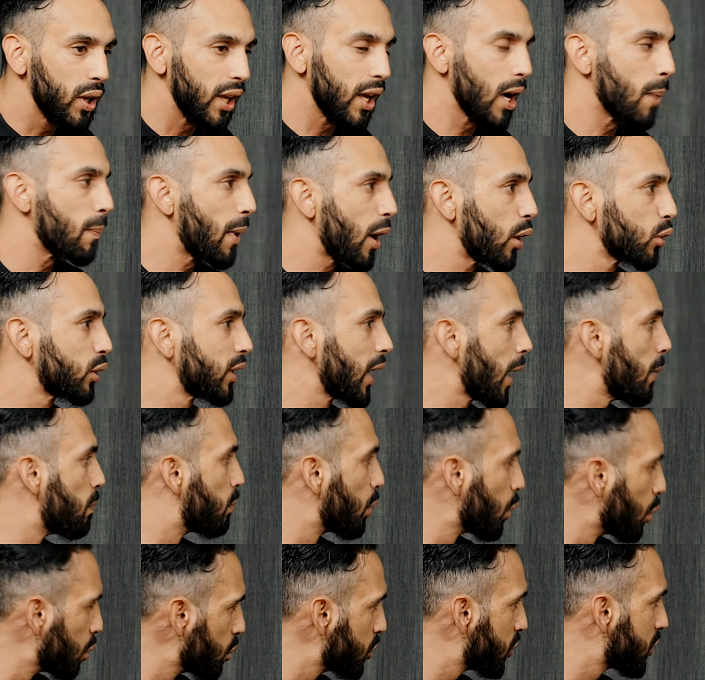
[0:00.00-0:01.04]
talking
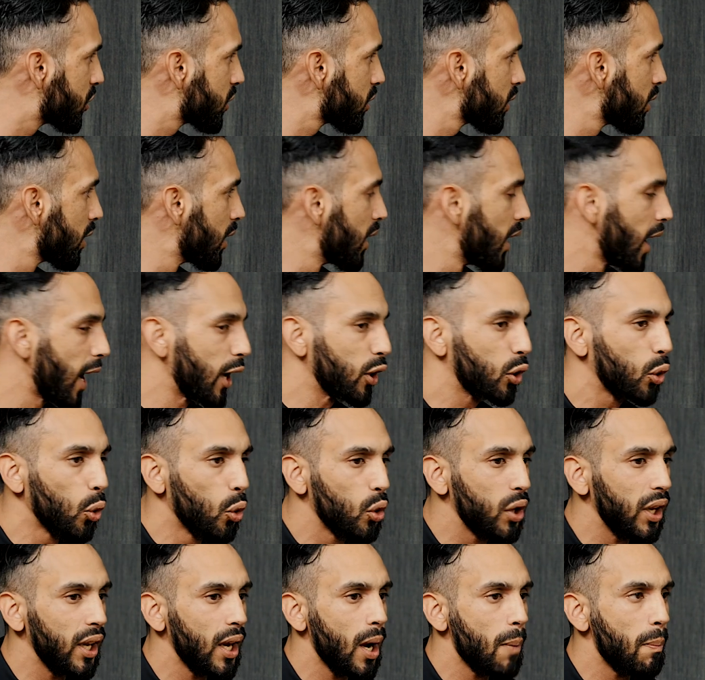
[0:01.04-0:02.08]
about taboos
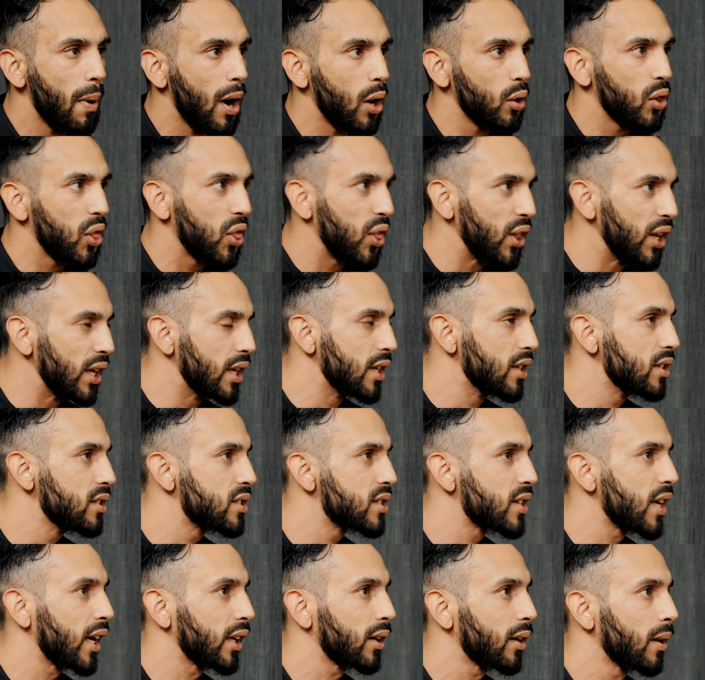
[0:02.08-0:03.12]
and talking about
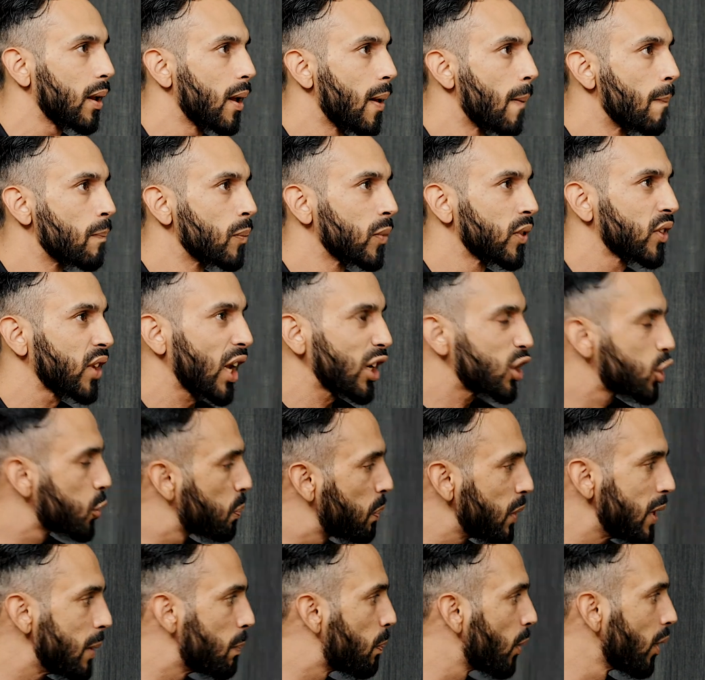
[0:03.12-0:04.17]
things that
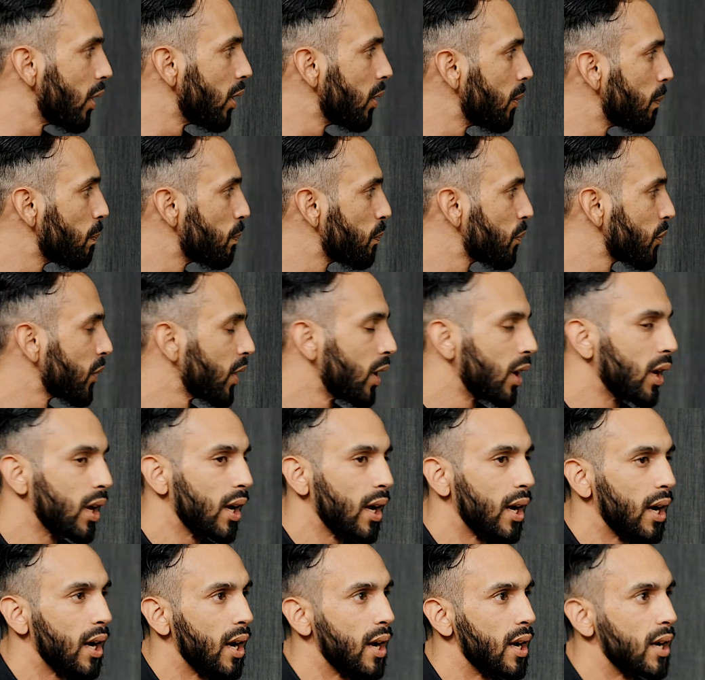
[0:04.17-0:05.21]
touch people,
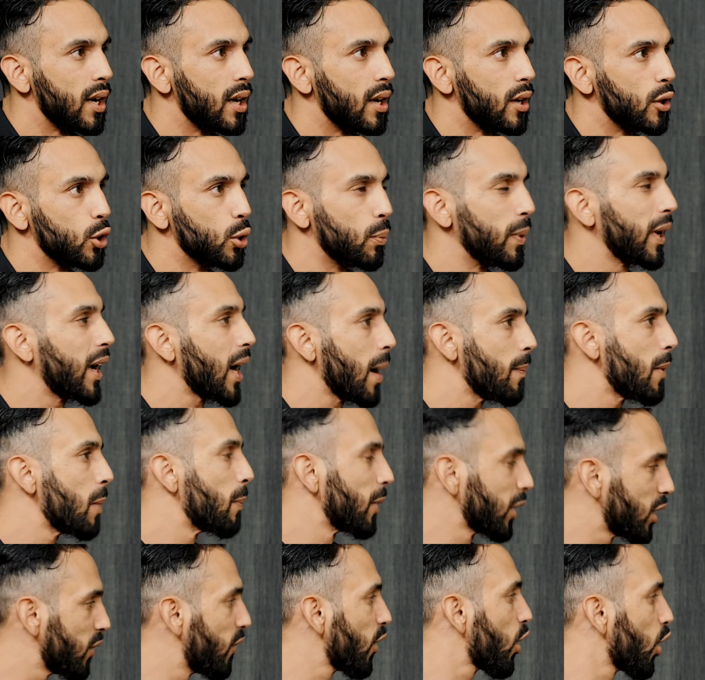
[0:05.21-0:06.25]
you
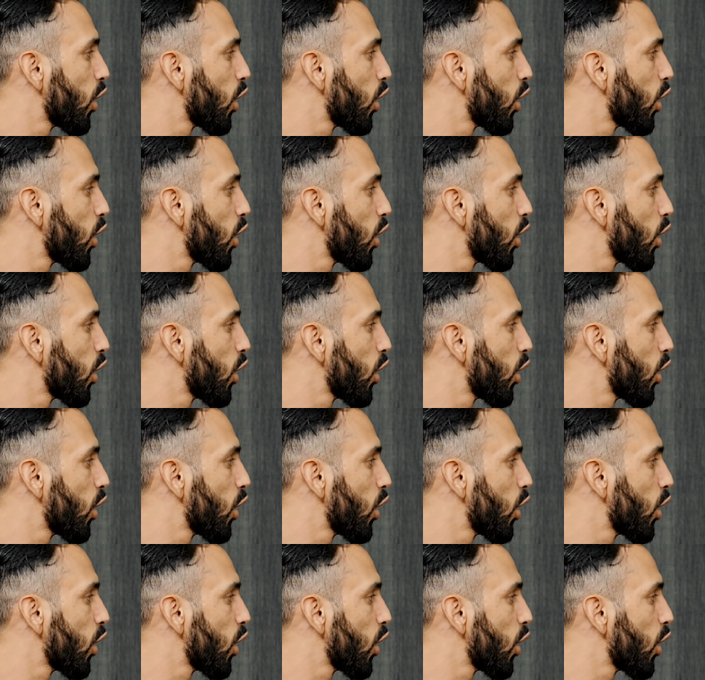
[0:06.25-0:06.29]
become